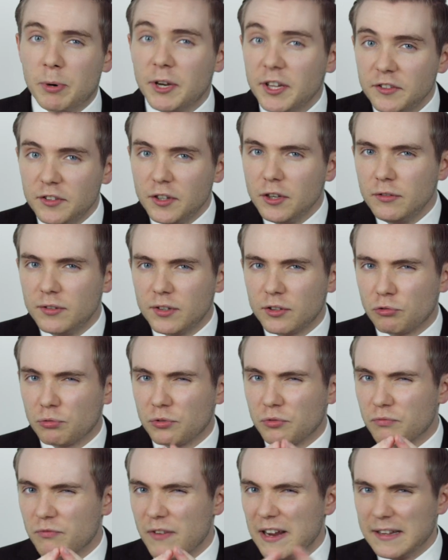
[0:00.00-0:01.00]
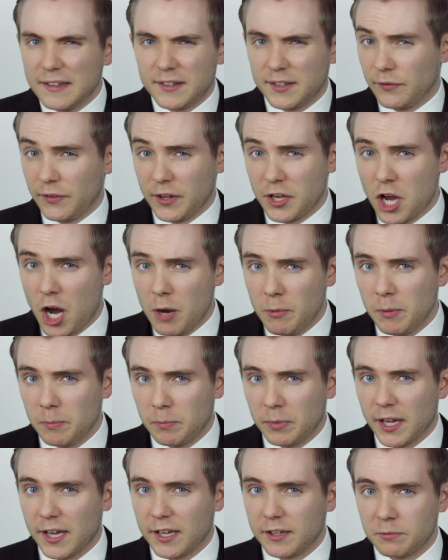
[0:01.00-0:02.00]
but its usage was relatively
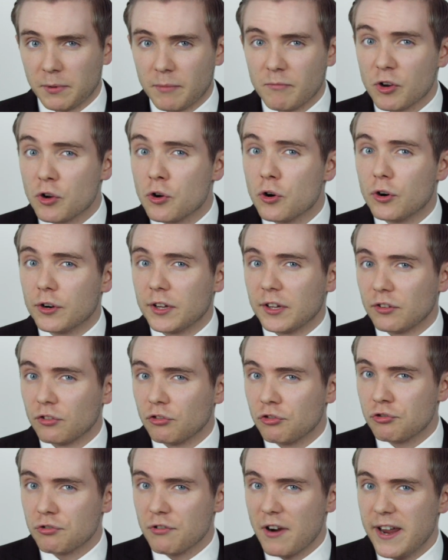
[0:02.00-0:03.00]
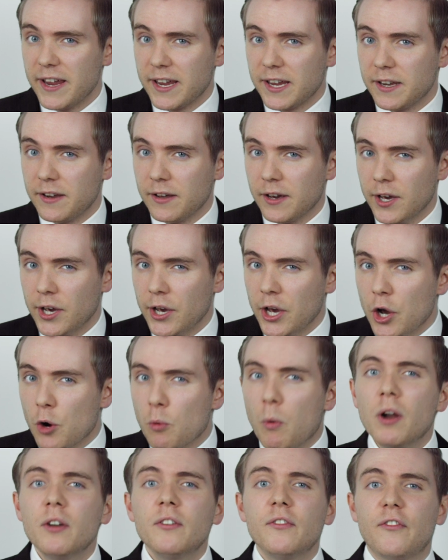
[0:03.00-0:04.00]
commonplace when recording trade.
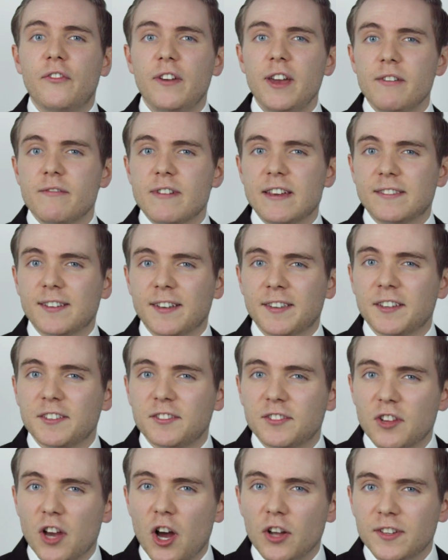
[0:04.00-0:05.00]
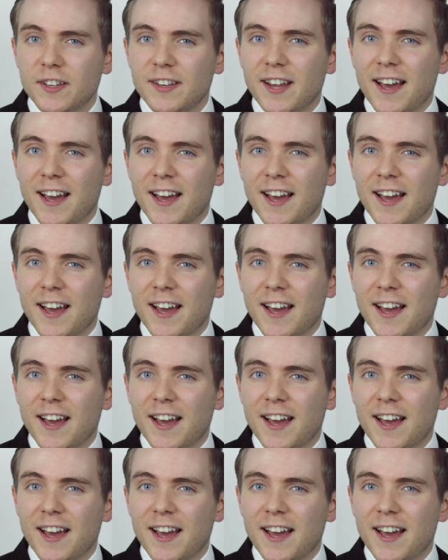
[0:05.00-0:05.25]
One theory is that it started